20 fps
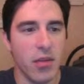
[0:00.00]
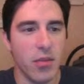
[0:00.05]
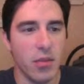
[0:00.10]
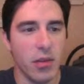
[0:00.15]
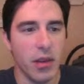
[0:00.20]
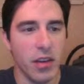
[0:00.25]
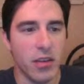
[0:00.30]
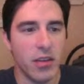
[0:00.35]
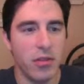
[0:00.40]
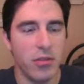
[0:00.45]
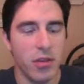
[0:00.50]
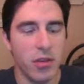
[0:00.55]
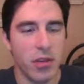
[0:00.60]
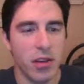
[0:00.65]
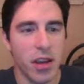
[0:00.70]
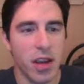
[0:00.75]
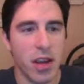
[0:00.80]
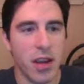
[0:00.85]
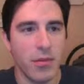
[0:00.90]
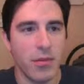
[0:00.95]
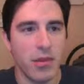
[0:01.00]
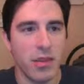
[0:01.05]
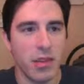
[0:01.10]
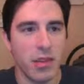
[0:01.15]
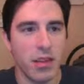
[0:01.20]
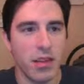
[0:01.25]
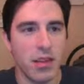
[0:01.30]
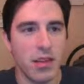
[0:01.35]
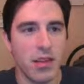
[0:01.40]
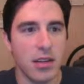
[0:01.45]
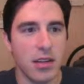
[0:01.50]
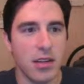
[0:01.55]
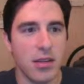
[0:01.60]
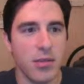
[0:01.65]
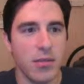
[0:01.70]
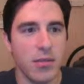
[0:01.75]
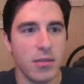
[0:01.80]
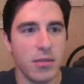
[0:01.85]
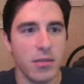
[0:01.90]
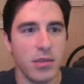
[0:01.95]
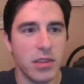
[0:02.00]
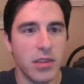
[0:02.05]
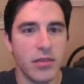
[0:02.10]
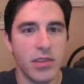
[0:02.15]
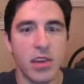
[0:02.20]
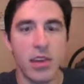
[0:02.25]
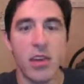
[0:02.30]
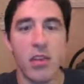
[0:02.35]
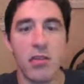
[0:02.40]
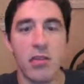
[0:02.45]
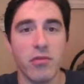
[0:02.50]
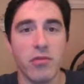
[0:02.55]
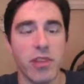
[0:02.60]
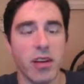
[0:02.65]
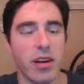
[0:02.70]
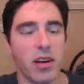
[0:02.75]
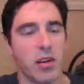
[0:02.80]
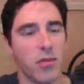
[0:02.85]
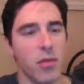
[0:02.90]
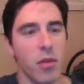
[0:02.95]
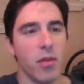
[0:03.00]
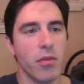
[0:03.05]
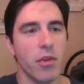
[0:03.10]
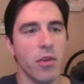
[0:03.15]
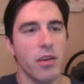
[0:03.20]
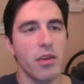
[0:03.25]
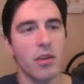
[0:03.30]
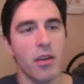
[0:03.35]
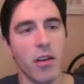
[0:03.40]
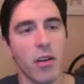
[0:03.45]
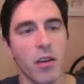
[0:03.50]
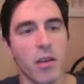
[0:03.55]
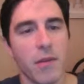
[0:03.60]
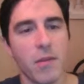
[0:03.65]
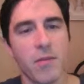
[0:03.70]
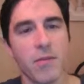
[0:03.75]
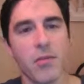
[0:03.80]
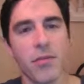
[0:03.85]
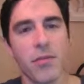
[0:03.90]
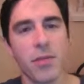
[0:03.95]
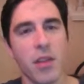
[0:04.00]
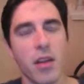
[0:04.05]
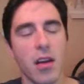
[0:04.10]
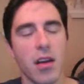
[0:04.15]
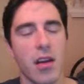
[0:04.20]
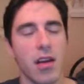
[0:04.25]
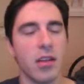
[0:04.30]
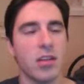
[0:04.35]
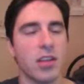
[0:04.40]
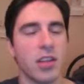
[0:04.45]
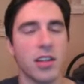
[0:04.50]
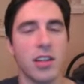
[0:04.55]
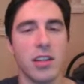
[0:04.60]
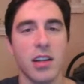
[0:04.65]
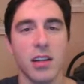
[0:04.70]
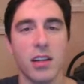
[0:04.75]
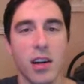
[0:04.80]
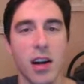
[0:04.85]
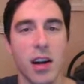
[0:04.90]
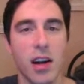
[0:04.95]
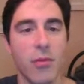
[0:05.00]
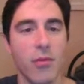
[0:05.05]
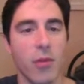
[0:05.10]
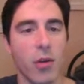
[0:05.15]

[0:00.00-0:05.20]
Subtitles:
I played 2 other games against 1700 rated opponent on chess.com.